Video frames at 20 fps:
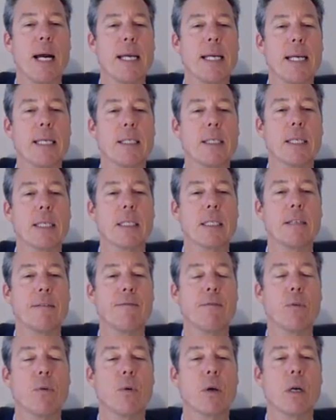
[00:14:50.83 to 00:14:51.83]
the form I eight
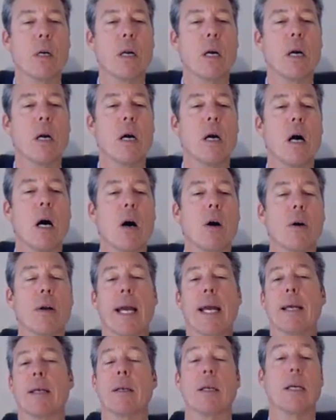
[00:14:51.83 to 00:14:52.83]
sixty-four?
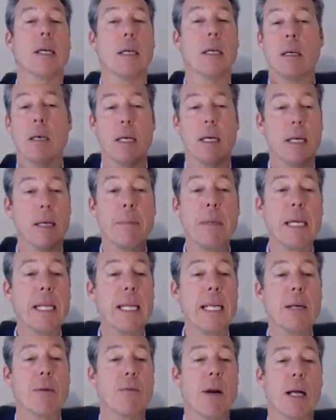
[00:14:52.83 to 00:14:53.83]
Okay,
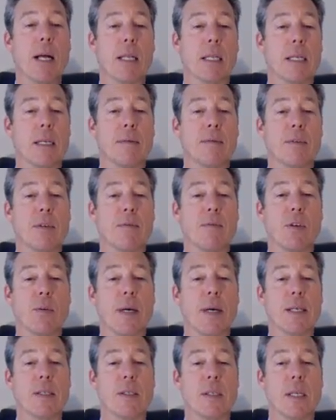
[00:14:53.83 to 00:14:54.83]
immediate
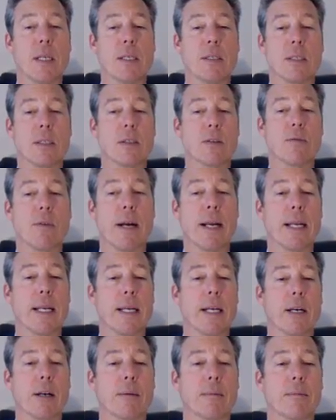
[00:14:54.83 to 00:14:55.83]
relatives of U S
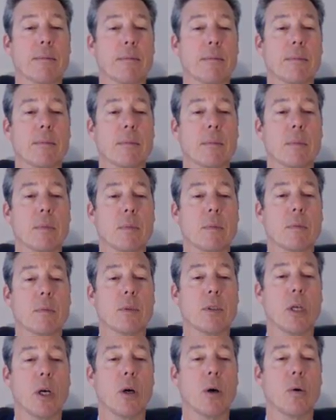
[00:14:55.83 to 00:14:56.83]
citizens right here.
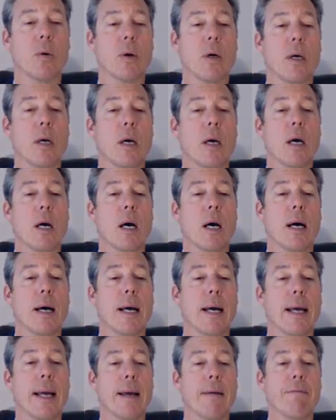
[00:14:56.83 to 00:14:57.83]
So
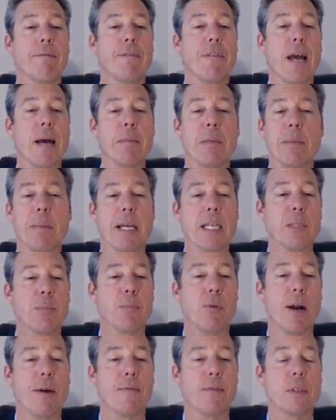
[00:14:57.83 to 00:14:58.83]

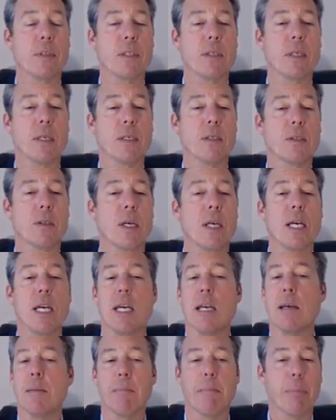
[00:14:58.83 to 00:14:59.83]
family-based
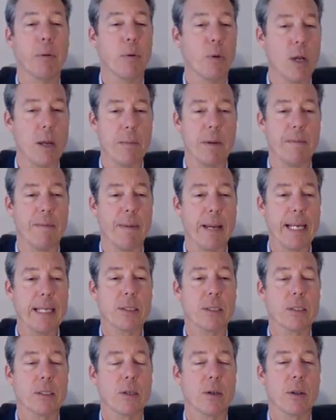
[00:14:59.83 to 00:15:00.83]
preferences,
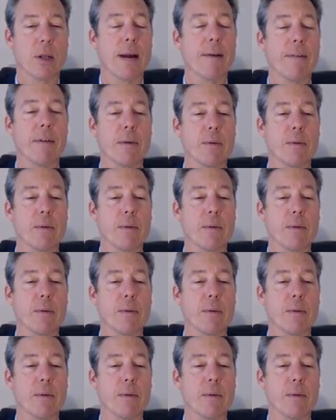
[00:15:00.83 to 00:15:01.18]
employment-based,